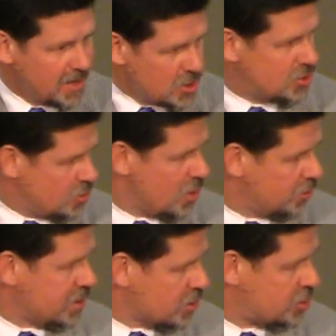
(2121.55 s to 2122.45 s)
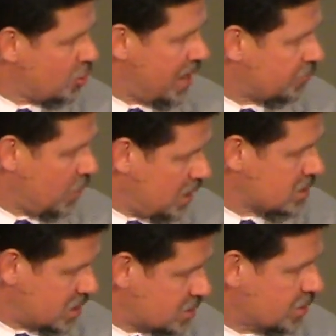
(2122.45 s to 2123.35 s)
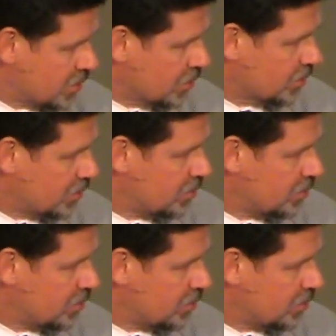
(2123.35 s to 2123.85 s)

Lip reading: You do know that your children have weaknesses, don't you?